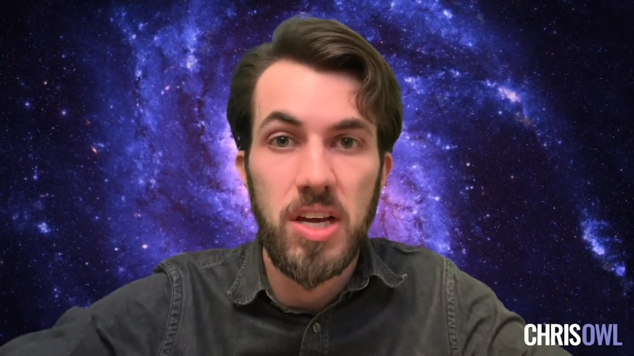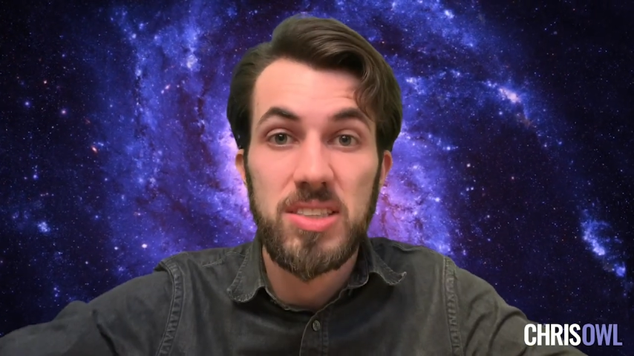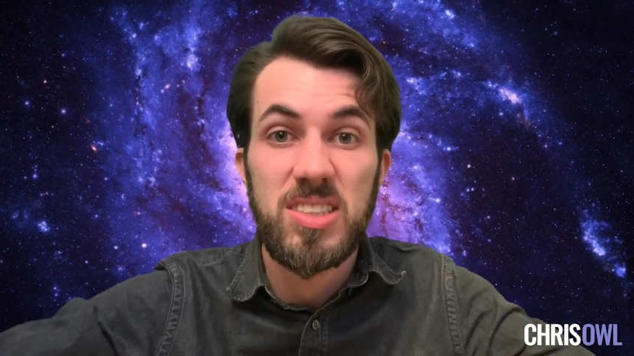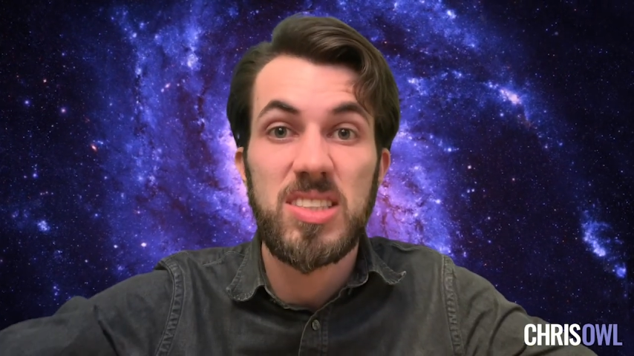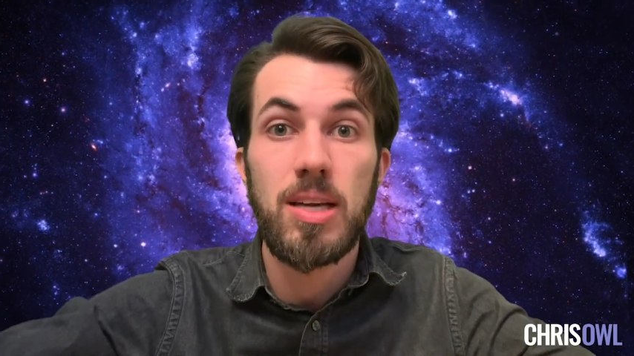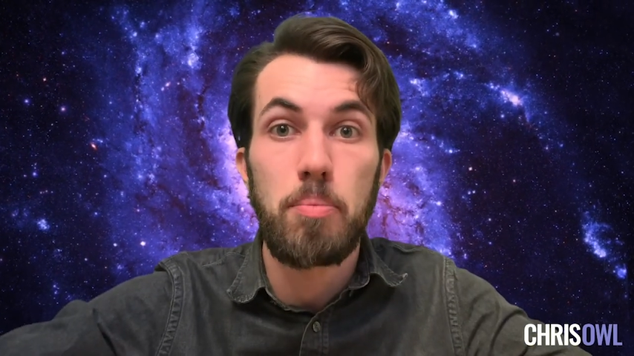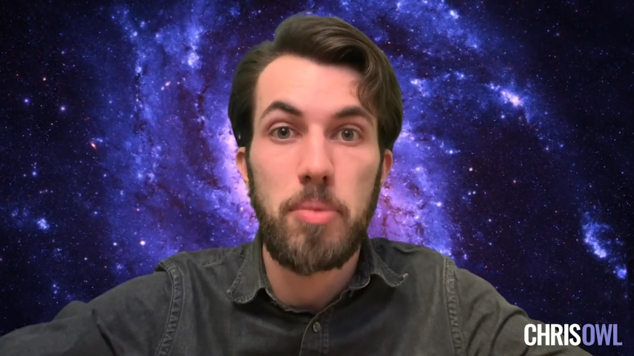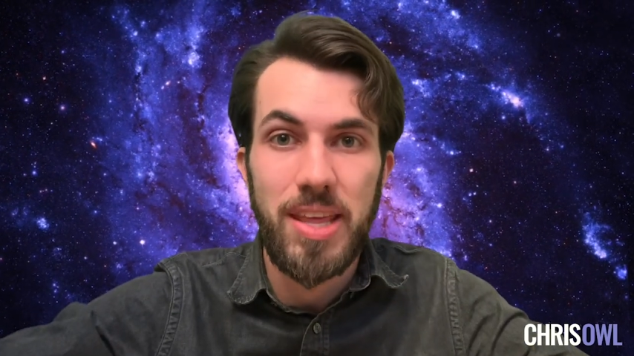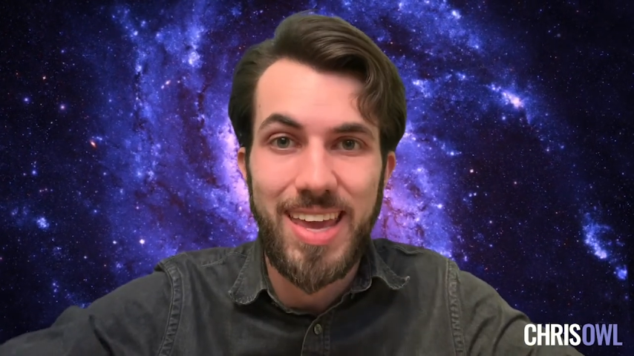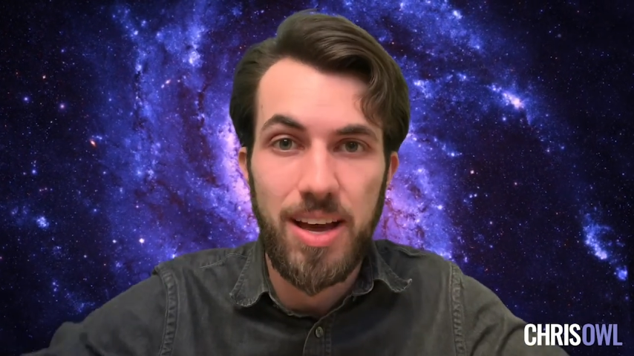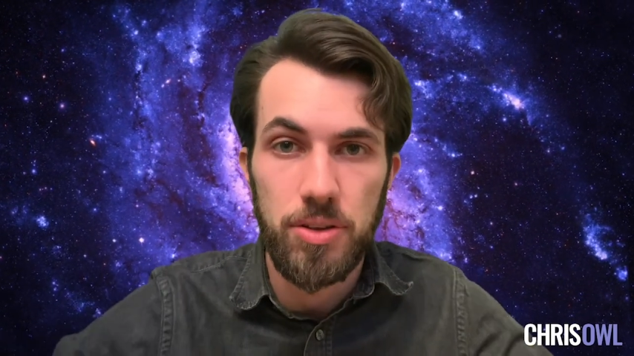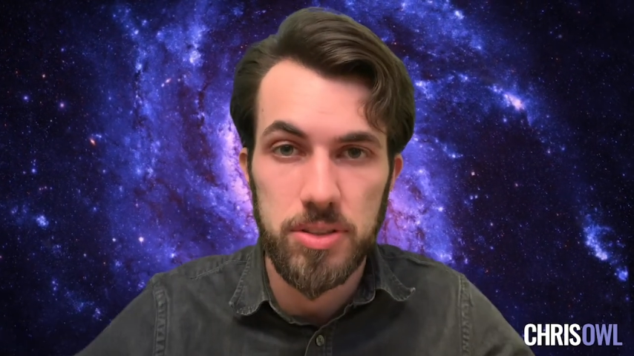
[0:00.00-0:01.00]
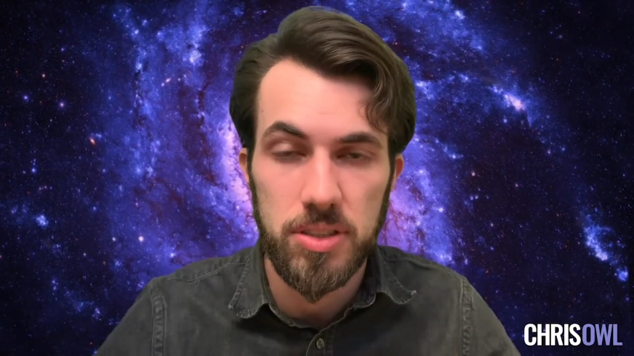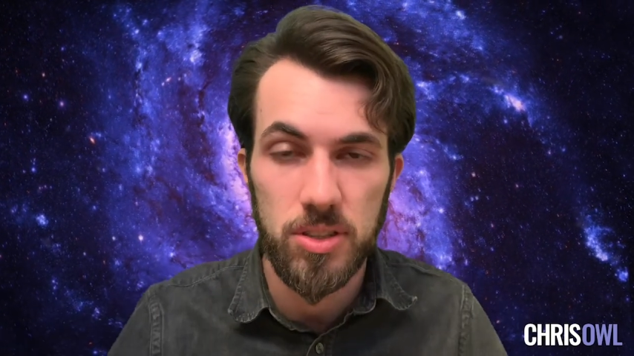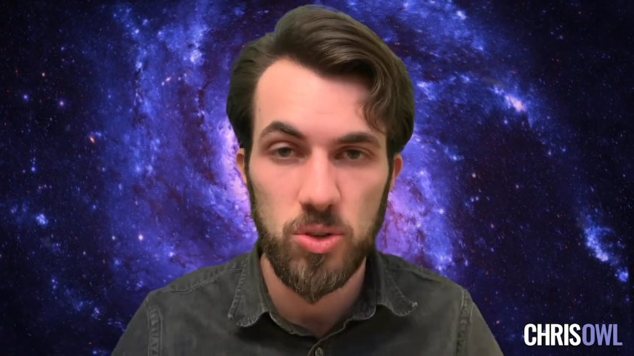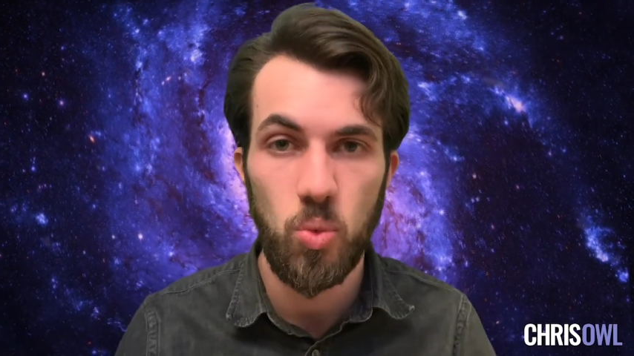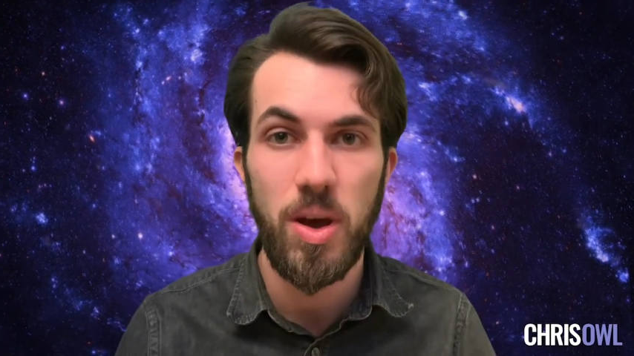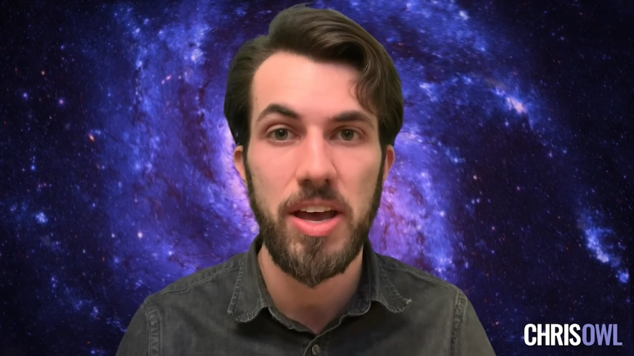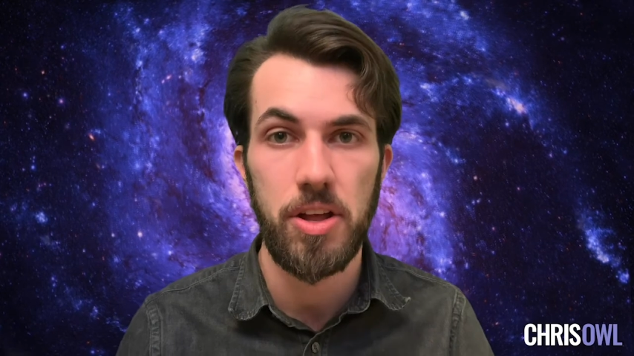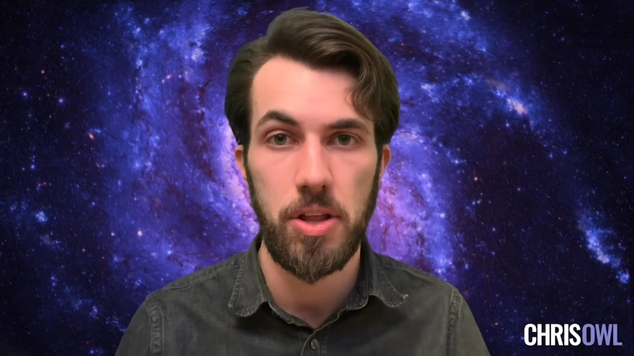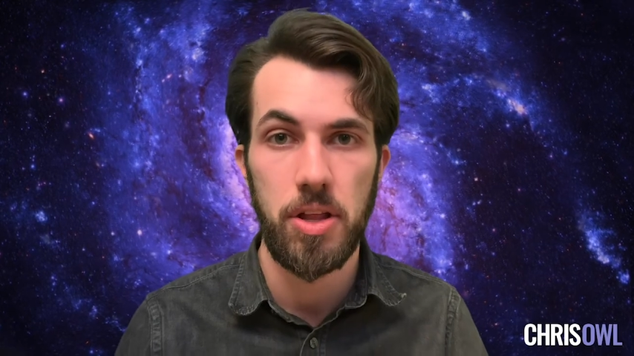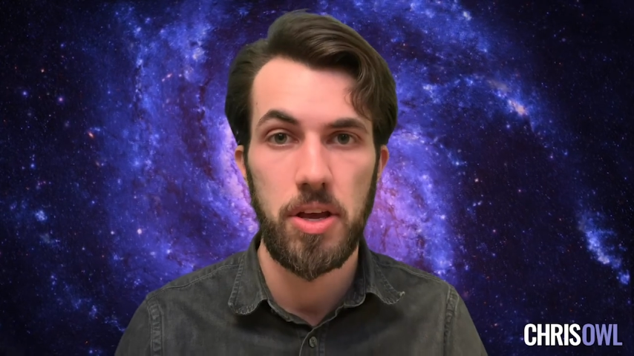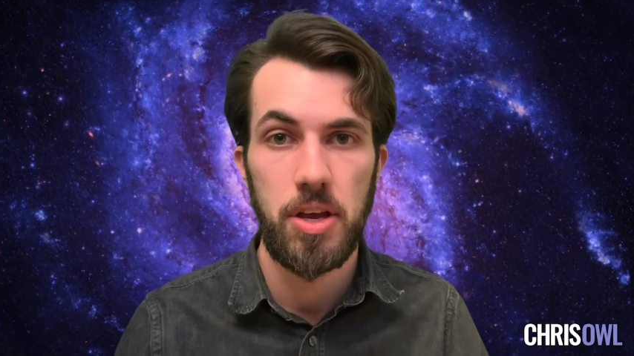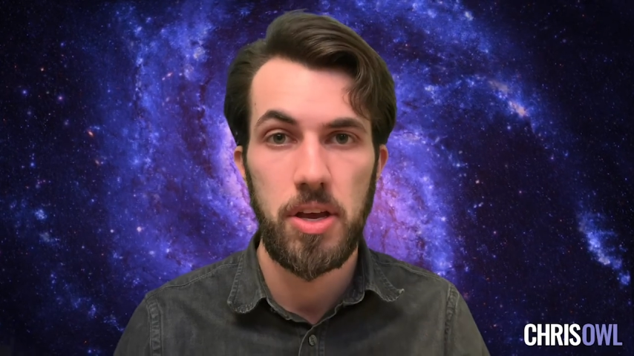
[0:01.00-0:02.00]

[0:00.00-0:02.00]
somebody else's will.